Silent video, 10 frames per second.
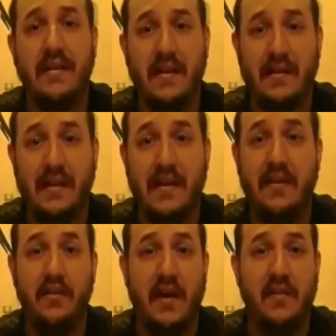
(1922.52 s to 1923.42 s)

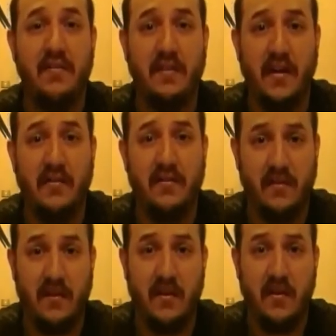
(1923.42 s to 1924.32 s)
legally in the United
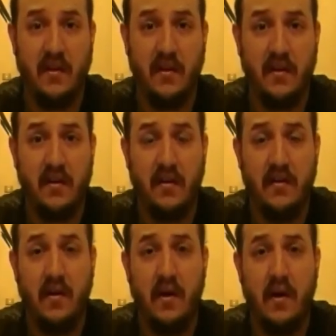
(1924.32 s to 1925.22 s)
States
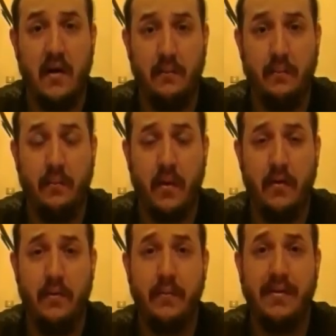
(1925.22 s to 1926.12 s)
of,
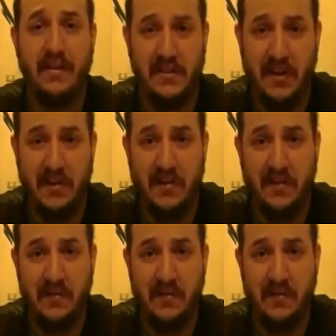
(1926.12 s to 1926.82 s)
of the militia.